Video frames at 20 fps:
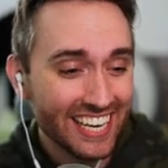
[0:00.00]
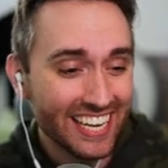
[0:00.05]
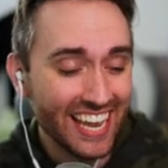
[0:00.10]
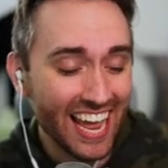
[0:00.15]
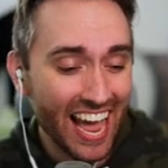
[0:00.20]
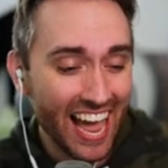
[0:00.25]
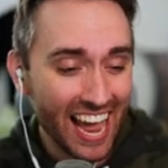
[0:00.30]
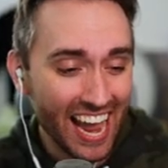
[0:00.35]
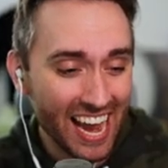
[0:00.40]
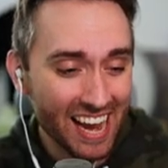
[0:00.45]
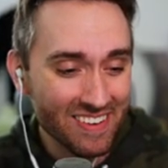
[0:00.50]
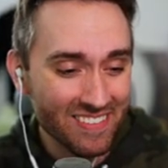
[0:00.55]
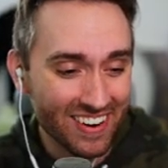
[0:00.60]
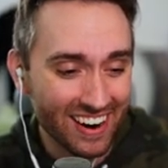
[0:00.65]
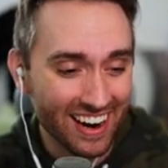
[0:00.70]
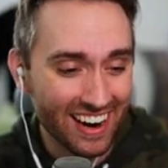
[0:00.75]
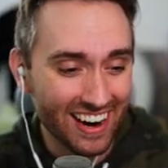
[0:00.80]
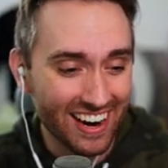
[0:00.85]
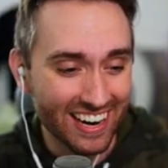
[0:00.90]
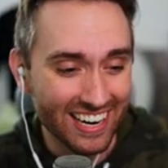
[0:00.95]

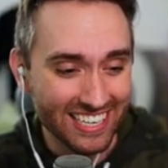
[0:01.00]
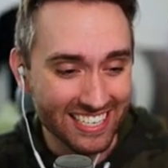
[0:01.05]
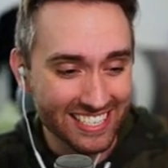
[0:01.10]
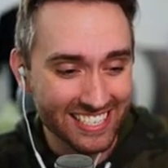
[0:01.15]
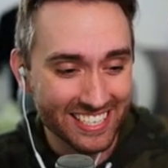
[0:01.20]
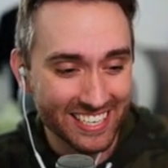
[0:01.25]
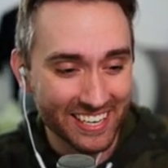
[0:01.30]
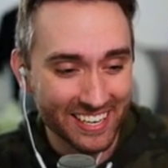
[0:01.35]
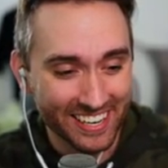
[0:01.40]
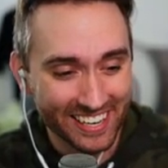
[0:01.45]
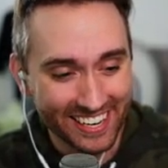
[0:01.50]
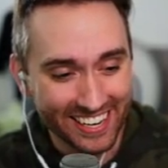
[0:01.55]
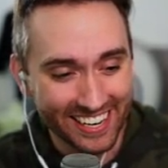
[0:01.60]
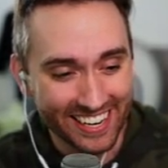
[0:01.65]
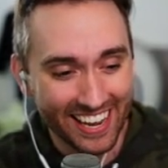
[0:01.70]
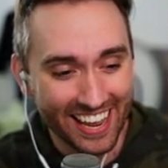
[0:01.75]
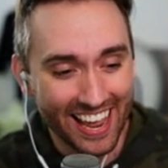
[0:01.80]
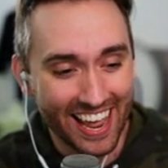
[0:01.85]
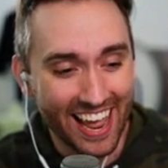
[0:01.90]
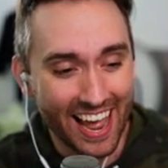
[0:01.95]
Gamers!
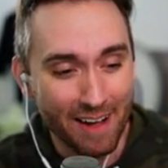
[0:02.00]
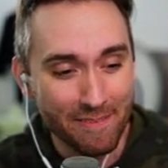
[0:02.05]
Yeah,